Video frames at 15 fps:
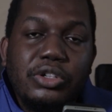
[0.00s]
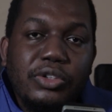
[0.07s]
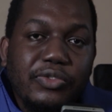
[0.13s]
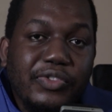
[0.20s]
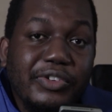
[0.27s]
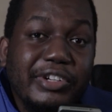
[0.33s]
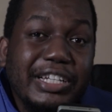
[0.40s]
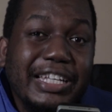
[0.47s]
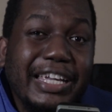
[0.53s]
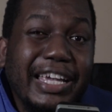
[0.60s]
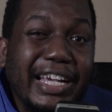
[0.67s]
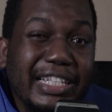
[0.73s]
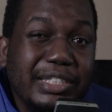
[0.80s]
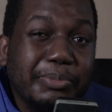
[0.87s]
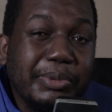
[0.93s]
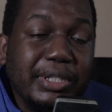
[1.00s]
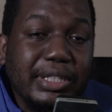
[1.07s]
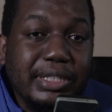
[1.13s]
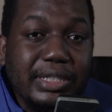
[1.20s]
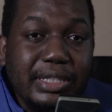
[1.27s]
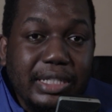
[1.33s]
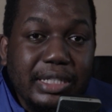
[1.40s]
to really
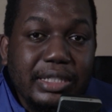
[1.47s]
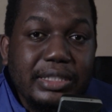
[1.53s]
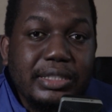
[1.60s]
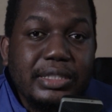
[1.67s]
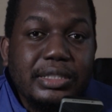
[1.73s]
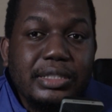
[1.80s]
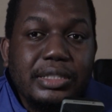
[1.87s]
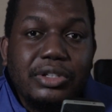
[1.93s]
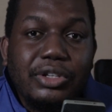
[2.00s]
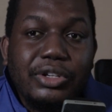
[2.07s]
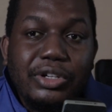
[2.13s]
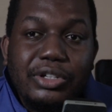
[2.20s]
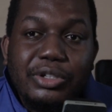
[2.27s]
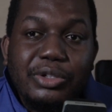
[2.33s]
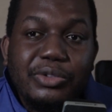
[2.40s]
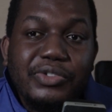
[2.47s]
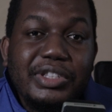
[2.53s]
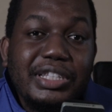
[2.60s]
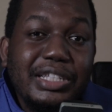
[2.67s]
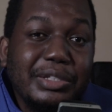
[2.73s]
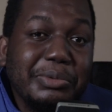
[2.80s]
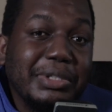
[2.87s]
explain things, learn how to
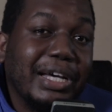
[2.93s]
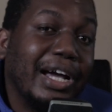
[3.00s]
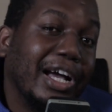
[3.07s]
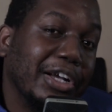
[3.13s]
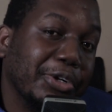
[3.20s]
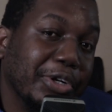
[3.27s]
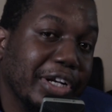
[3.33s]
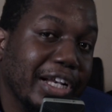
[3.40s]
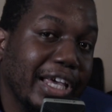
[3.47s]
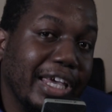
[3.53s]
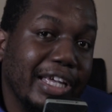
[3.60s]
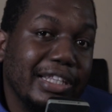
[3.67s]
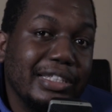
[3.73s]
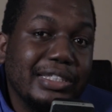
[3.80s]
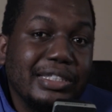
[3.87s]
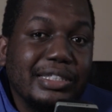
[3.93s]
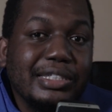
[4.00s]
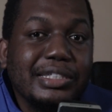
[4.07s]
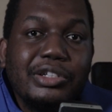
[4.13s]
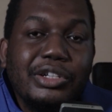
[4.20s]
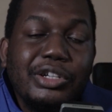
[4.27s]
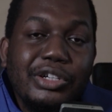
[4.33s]
deal with angry clients,
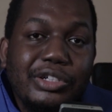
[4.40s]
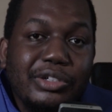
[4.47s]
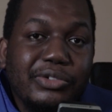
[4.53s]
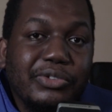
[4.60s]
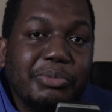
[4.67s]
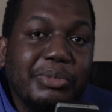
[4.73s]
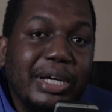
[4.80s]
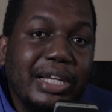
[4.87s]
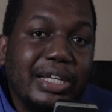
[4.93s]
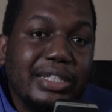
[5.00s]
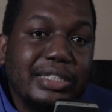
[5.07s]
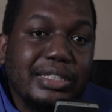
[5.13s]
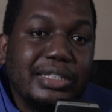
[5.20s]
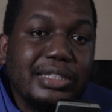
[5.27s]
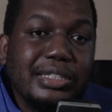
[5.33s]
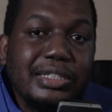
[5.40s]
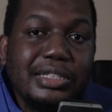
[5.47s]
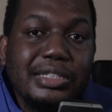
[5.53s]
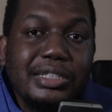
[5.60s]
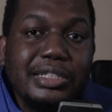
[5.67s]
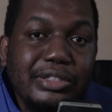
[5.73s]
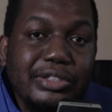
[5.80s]
learn how to balance
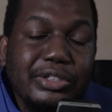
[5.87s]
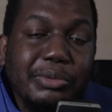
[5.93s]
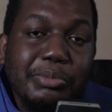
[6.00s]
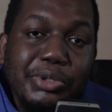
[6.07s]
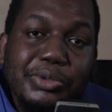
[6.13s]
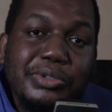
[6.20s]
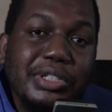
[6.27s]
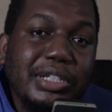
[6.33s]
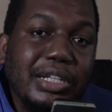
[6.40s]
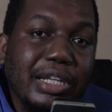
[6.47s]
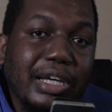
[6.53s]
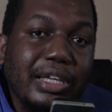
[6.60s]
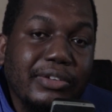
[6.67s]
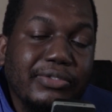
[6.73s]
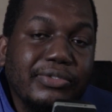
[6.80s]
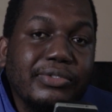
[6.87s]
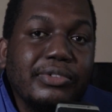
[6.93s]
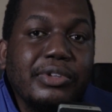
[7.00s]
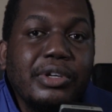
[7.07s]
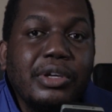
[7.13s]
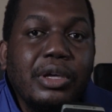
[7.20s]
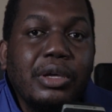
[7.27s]
your music life
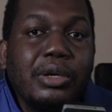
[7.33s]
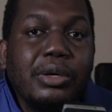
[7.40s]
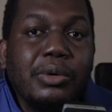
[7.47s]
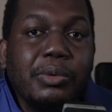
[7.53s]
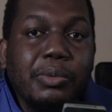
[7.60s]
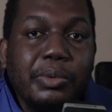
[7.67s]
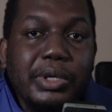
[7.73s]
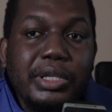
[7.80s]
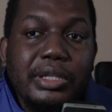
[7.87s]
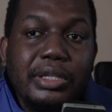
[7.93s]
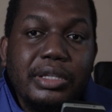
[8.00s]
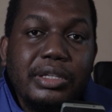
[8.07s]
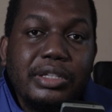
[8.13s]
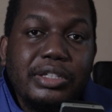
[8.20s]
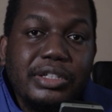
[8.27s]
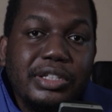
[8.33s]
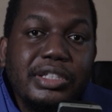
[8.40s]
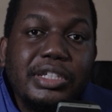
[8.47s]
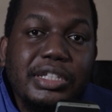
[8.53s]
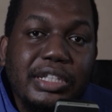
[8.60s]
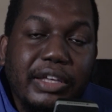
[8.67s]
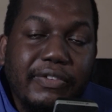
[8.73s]
with your
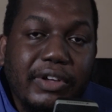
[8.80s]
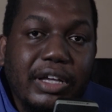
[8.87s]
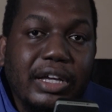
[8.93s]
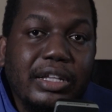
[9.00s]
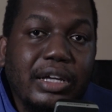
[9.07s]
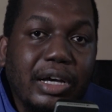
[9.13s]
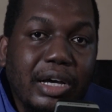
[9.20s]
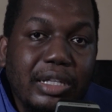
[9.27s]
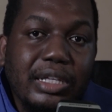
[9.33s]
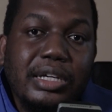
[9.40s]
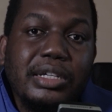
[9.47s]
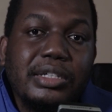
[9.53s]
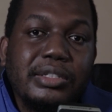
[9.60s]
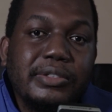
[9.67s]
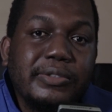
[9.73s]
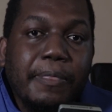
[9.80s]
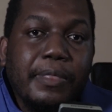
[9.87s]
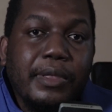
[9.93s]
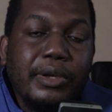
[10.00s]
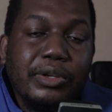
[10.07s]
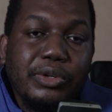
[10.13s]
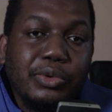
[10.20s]
significant other,
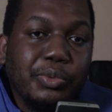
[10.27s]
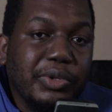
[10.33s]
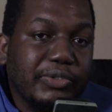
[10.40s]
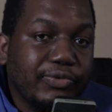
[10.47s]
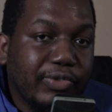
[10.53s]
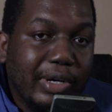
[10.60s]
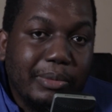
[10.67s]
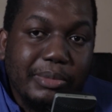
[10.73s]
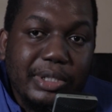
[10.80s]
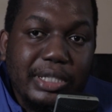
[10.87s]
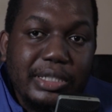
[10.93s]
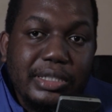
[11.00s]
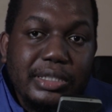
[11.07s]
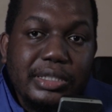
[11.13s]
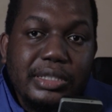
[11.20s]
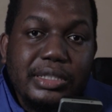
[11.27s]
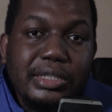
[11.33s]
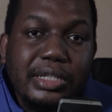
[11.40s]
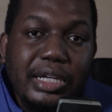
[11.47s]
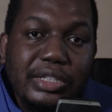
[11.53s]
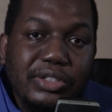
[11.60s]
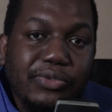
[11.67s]
with family
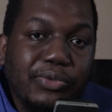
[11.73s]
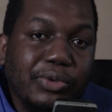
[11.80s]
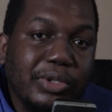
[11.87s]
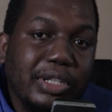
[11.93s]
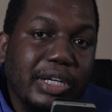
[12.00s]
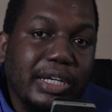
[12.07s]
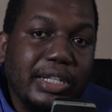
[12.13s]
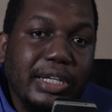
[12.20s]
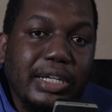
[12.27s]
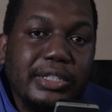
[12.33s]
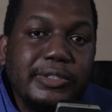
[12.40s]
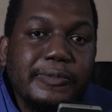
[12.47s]
and so forth like that.